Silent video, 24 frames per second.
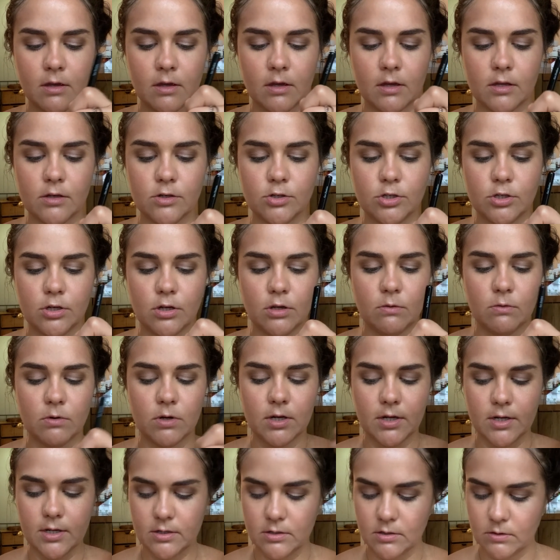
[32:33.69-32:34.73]
and show you what
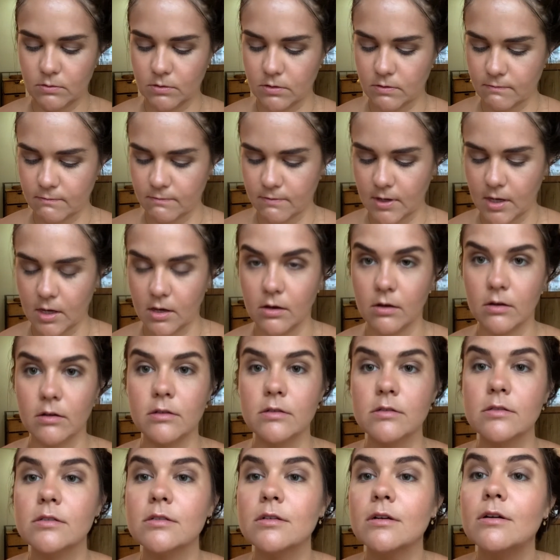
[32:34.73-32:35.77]
I do with veil.
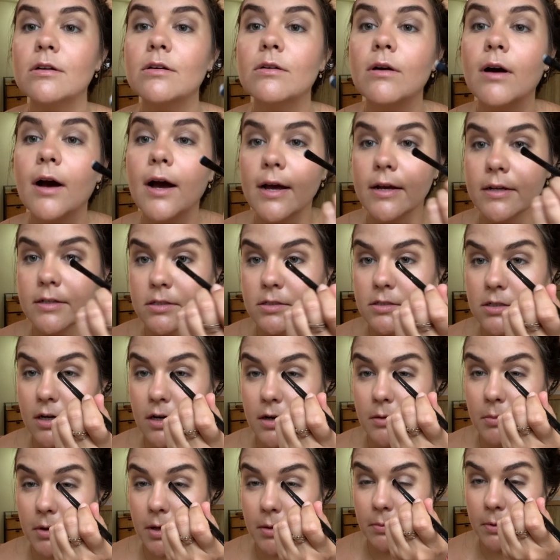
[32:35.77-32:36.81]
So I
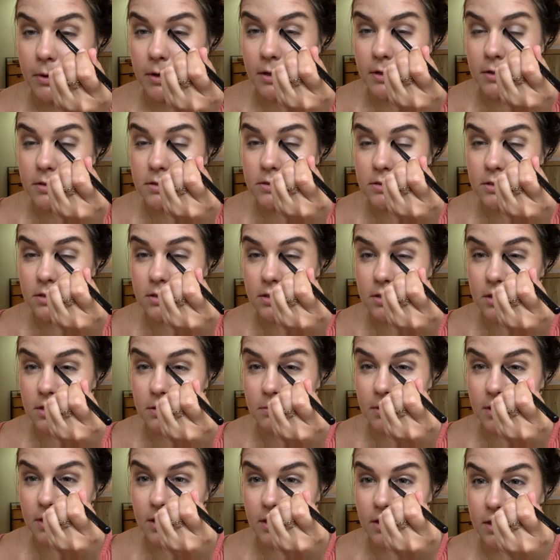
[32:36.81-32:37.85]
start by putting just a little
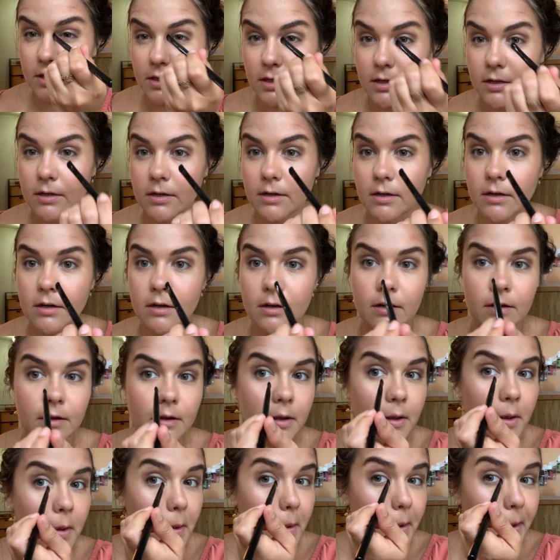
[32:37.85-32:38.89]
bit here,
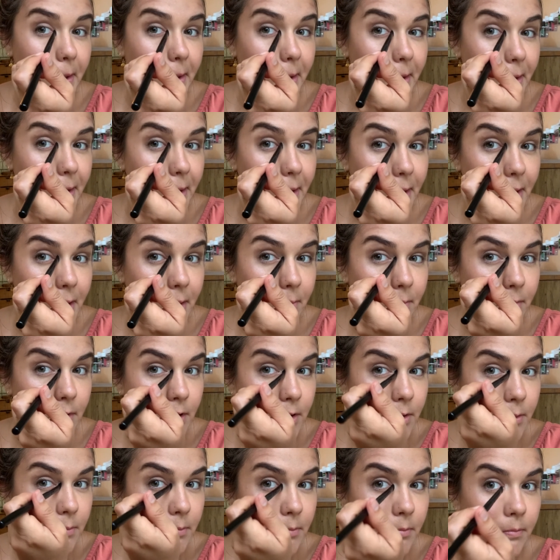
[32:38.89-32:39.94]

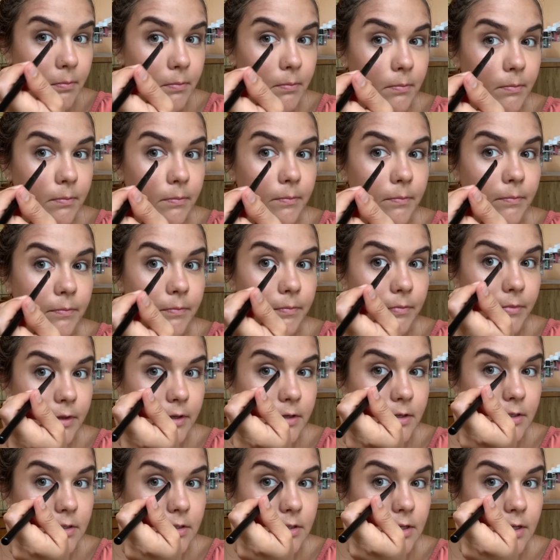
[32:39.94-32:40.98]
bloop,
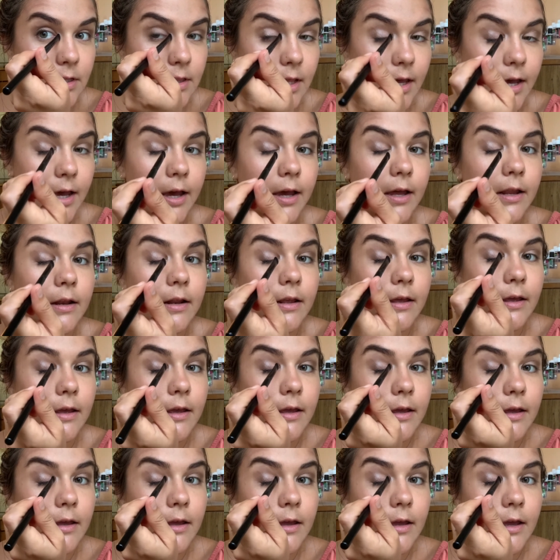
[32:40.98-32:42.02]
just like that.
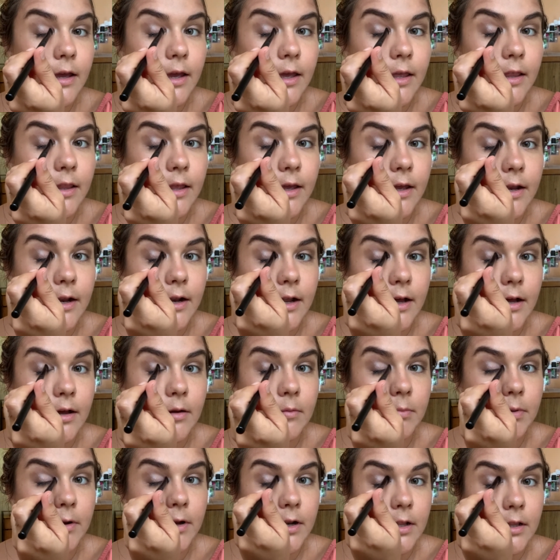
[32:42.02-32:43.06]
And then I'll
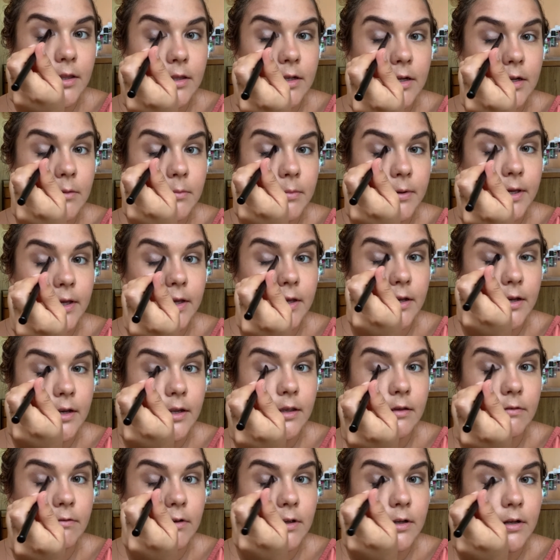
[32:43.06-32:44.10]
put a little bit
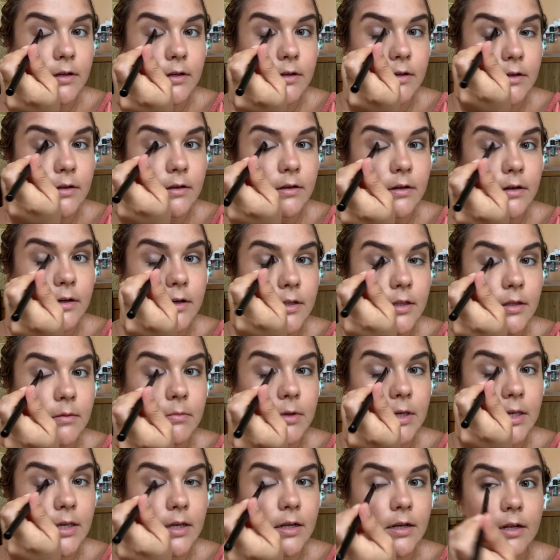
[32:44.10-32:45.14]
even on the
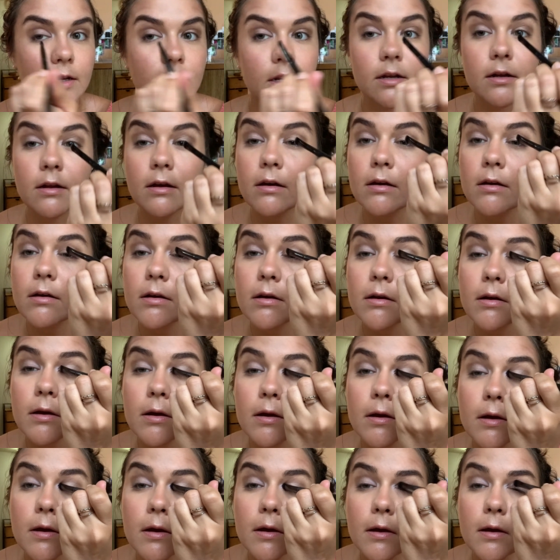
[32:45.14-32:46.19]
beginning
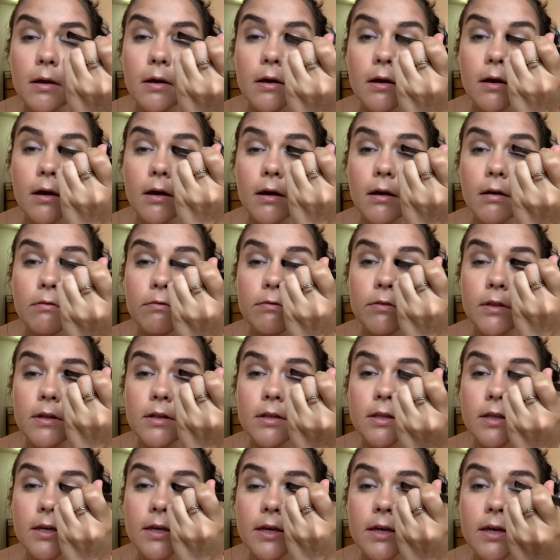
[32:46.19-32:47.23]
of the
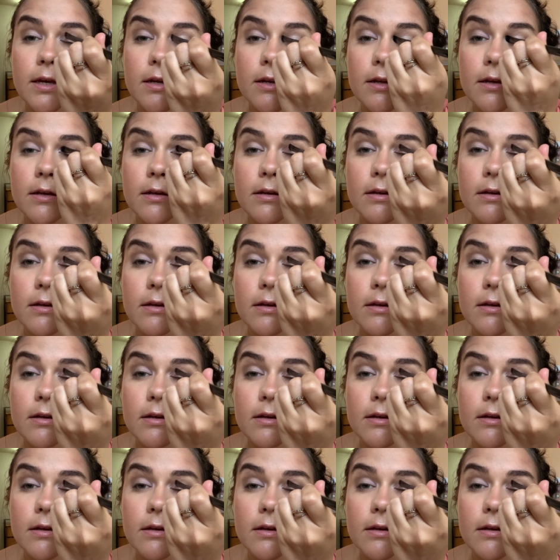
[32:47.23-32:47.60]
lid.